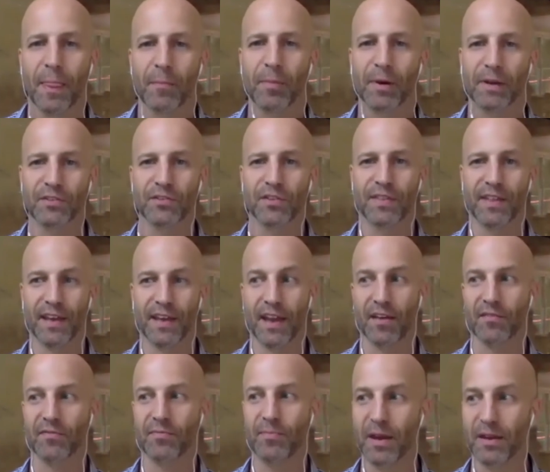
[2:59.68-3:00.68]
But do they
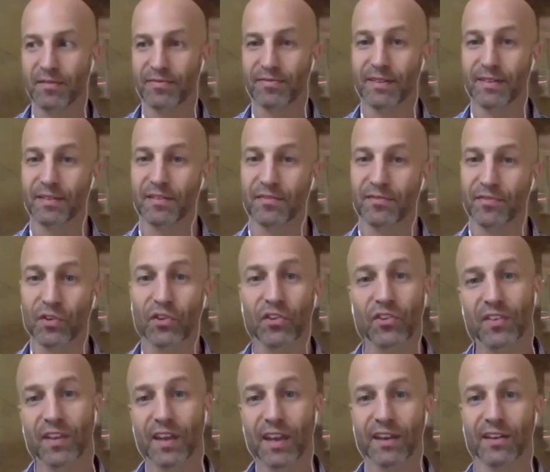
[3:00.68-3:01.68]
have benefits for
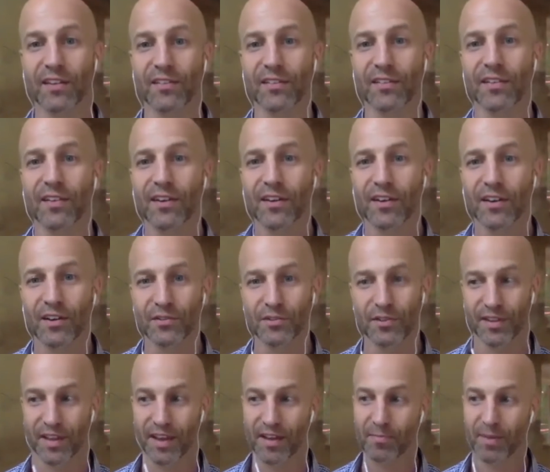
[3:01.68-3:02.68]
skin? Or
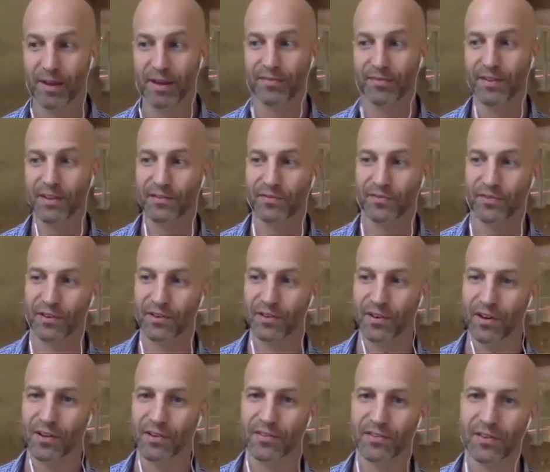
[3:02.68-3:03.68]
do they have benefits
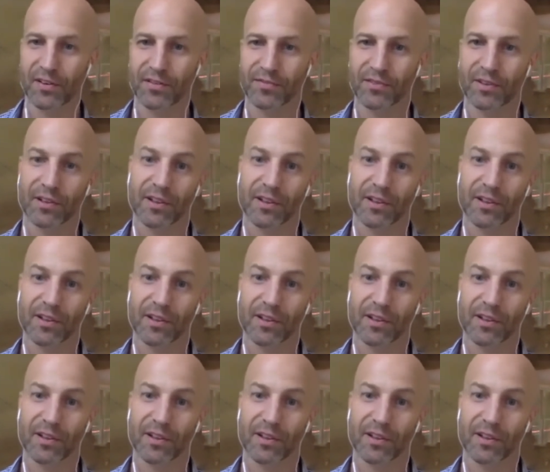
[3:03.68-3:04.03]
for ulcerative